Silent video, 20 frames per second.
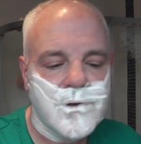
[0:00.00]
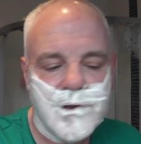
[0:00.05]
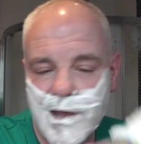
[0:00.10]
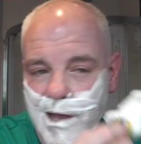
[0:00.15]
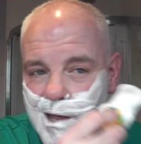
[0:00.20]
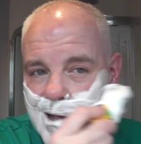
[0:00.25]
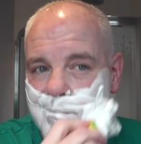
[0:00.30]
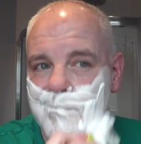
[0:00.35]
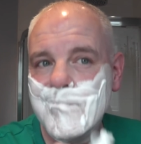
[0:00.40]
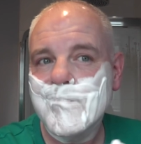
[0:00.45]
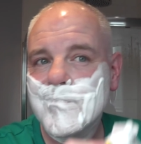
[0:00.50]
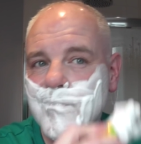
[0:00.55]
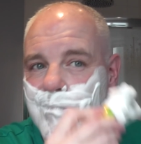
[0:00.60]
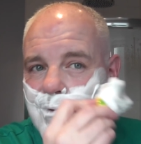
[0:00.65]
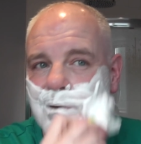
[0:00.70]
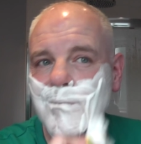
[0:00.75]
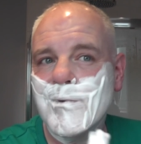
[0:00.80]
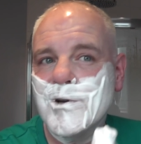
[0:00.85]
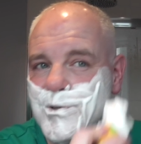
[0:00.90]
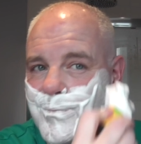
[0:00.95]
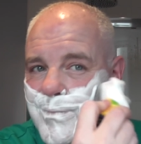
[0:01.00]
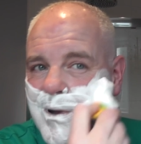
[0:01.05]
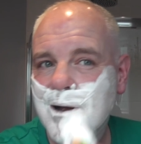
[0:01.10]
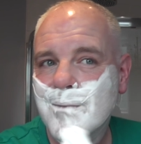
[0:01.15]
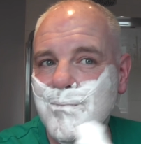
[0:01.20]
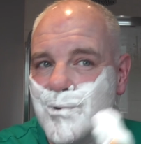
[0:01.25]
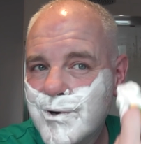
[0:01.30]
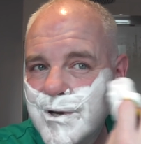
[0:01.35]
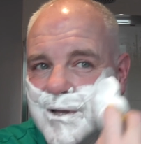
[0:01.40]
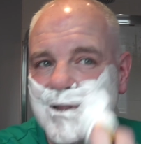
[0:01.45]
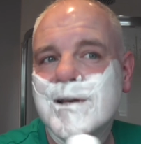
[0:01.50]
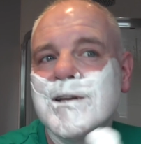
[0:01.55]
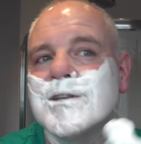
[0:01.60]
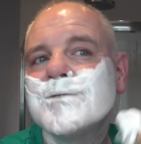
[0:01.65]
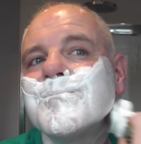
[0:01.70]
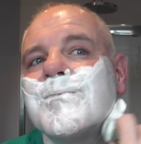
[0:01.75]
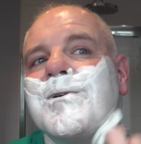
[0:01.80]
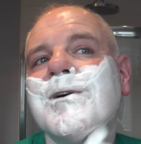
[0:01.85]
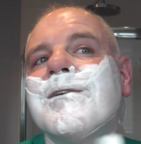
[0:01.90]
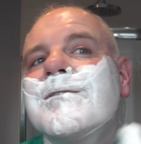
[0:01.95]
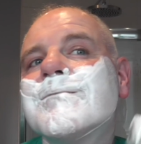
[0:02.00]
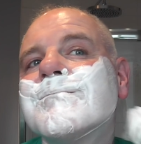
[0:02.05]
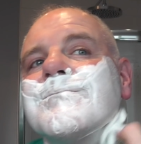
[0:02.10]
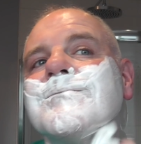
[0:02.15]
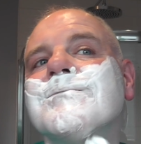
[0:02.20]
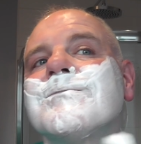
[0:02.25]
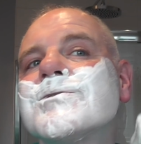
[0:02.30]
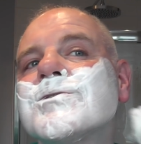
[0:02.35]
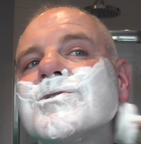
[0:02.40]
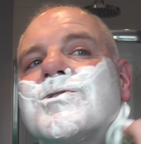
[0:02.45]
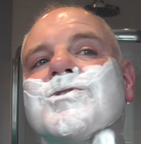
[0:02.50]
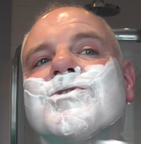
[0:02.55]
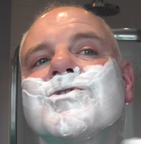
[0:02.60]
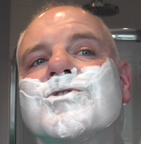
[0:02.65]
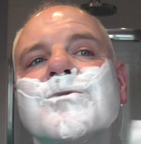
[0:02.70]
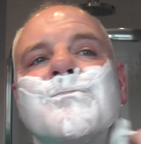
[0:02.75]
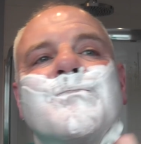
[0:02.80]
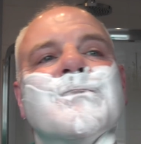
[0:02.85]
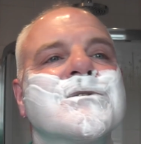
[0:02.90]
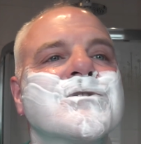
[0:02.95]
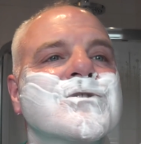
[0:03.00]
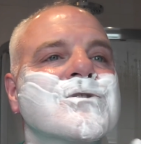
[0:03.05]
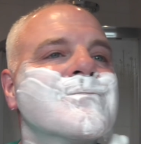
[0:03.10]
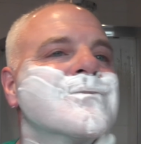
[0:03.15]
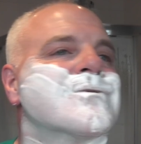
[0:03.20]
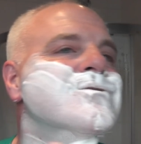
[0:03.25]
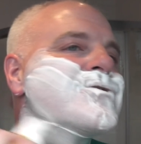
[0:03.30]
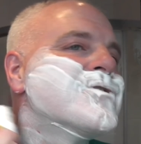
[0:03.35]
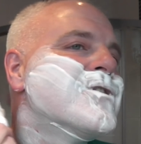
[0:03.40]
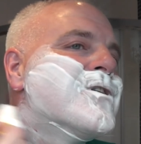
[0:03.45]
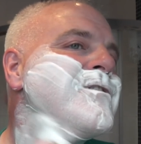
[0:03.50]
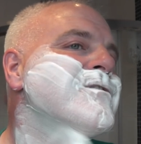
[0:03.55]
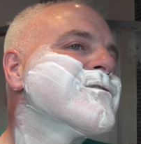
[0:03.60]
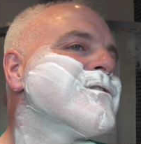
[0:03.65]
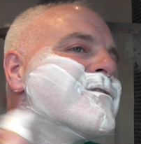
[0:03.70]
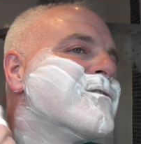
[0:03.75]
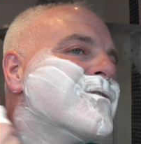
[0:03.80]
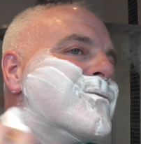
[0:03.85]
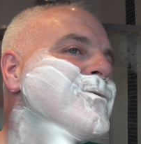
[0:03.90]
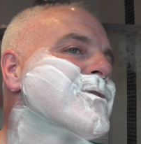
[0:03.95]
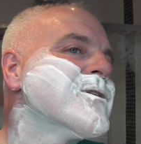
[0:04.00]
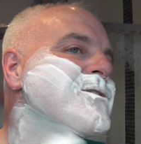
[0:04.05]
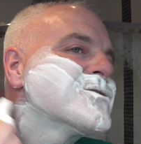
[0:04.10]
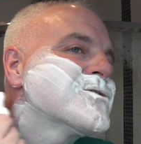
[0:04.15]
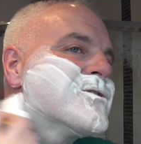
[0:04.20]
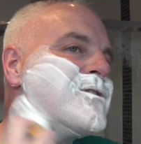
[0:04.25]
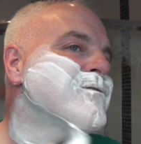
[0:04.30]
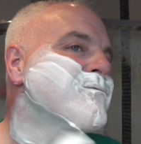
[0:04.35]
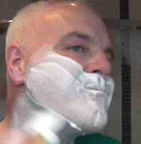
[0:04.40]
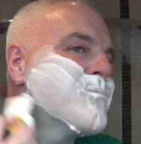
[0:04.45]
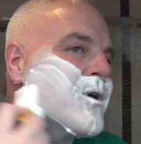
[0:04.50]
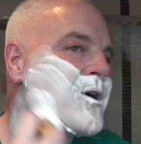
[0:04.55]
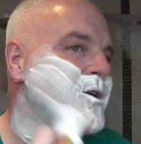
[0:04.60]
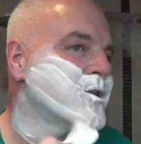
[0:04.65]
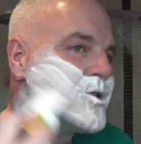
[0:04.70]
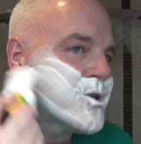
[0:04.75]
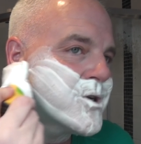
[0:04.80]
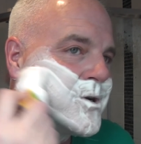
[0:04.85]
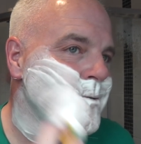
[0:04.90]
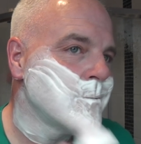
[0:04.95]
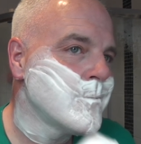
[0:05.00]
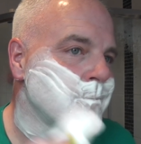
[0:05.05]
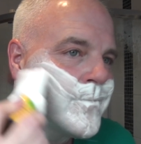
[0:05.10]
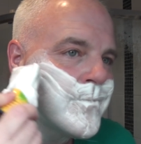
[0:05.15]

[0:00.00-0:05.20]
Yeah, not much backbone in this, but super, super soft. If you want a soft brush,